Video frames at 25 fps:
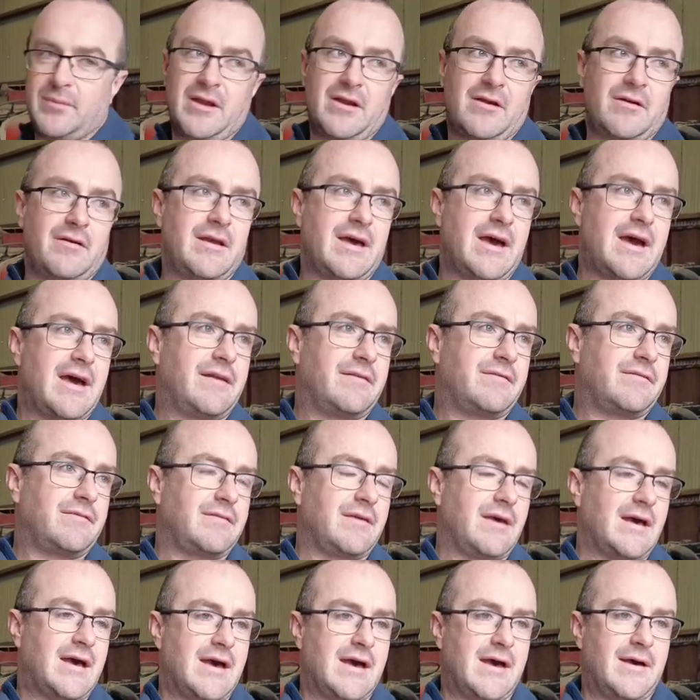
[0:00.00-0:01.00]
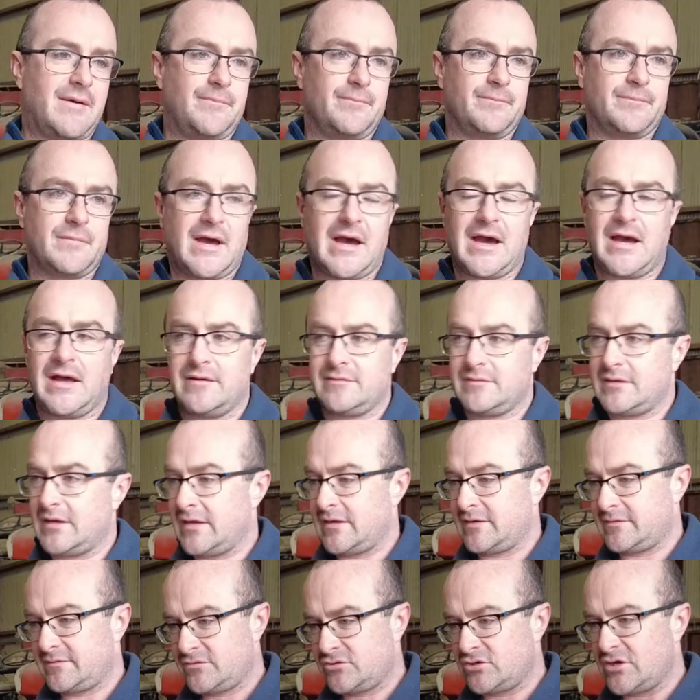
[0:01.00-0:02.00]
year
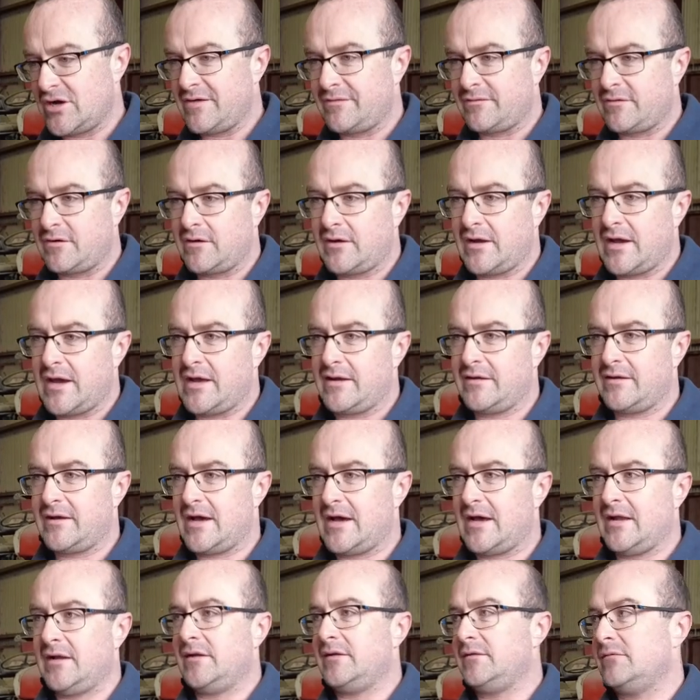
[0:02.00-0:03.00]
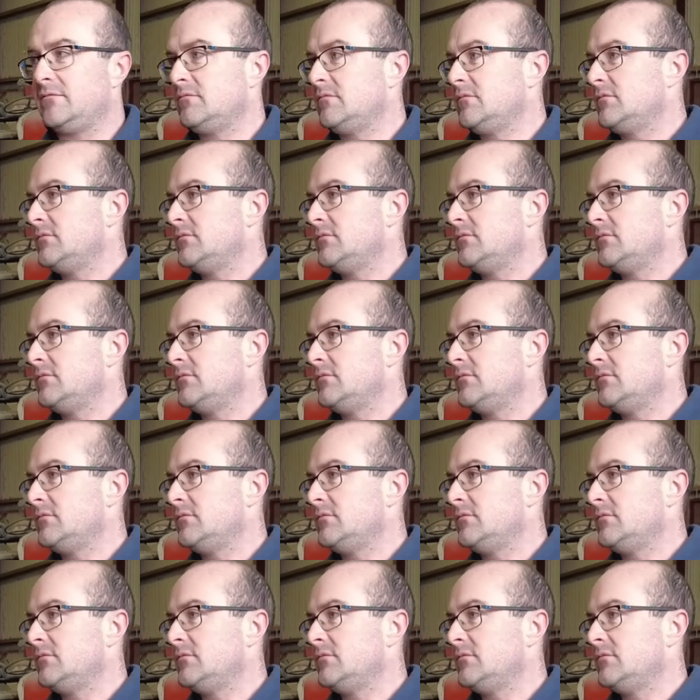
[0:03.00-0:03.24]
that Trevor and Alan,